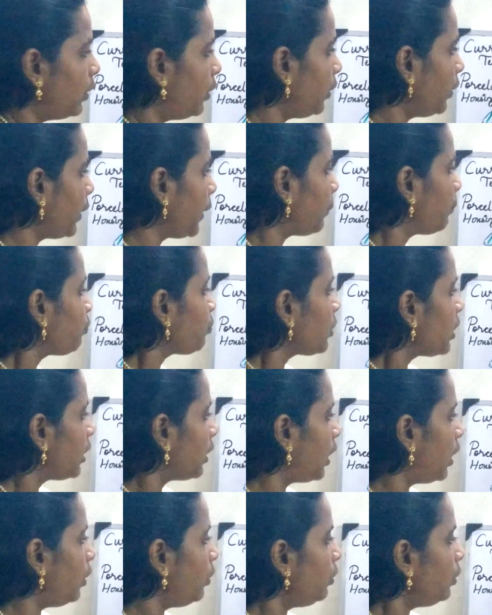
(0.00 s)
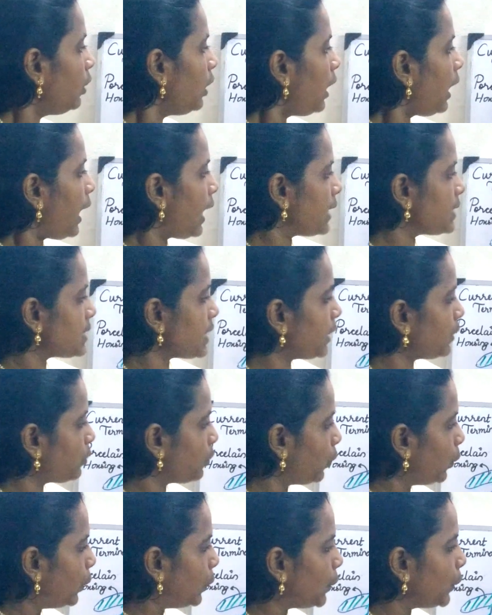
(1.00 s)
okay now as i
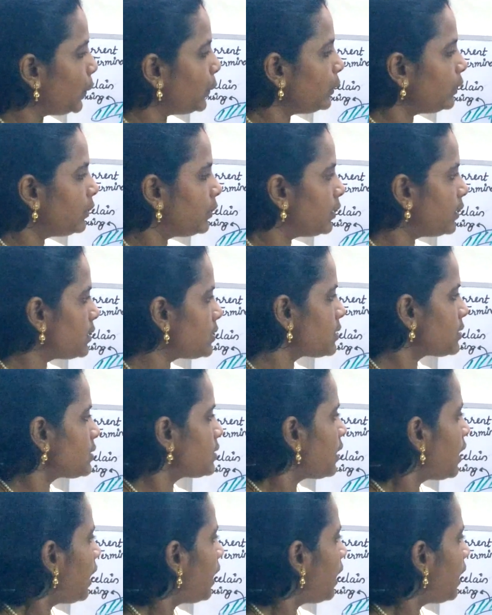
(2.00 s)
told you this